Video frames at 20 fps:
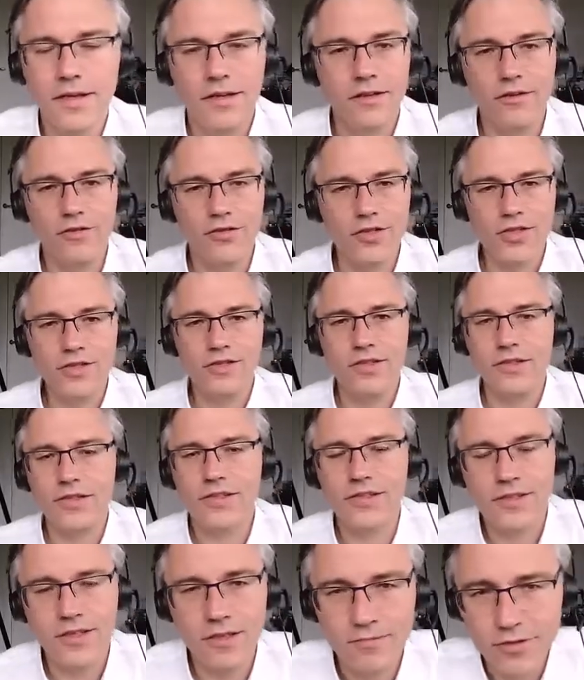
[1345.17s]

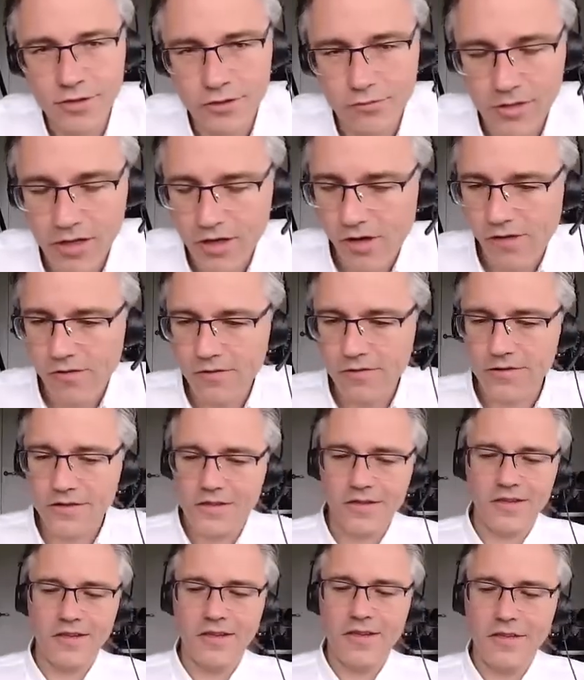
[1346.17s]
logistics come to a
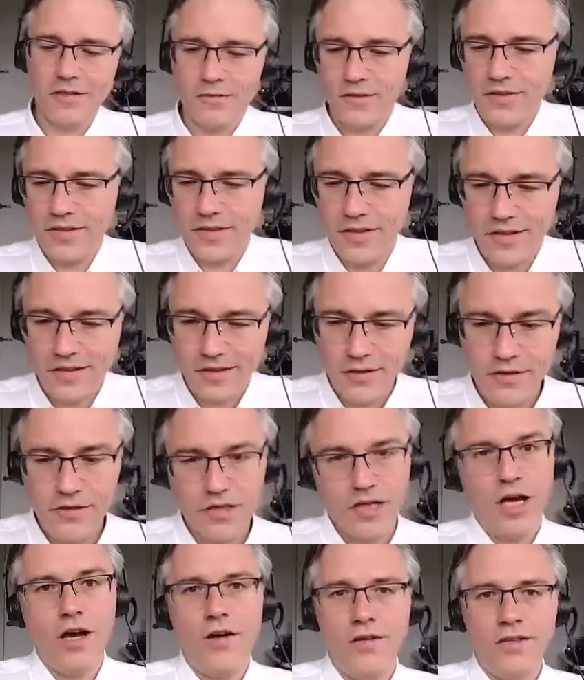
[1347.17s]
halt globally and you
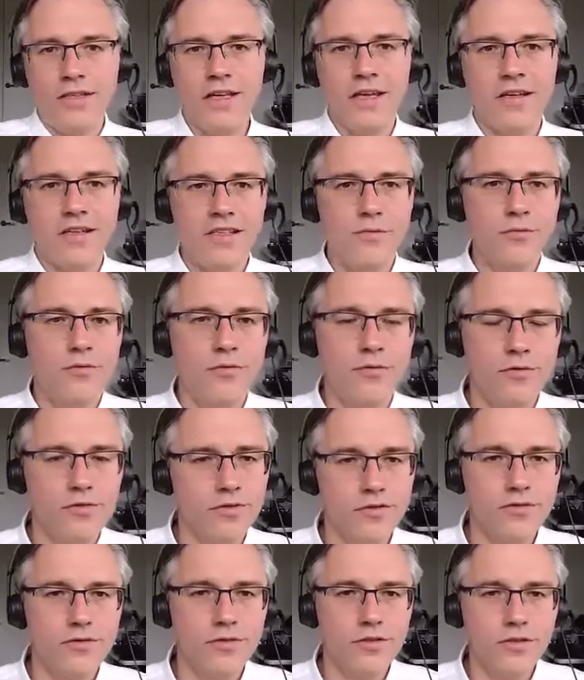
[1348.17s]
can't export
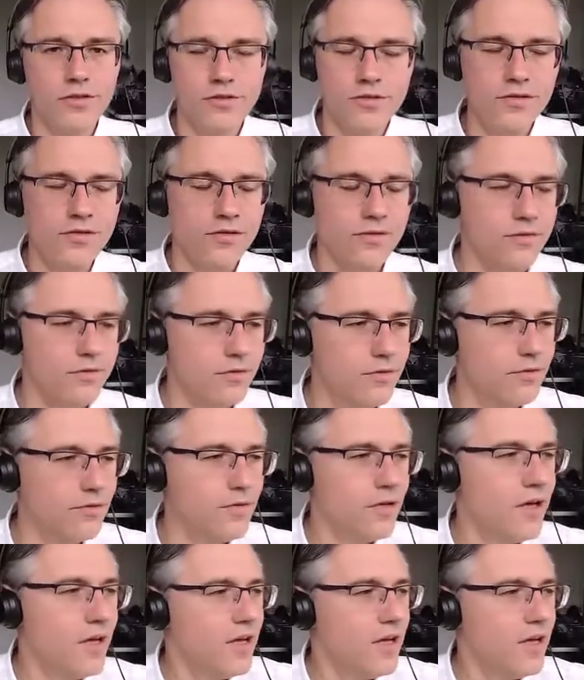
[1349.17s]
your goods or your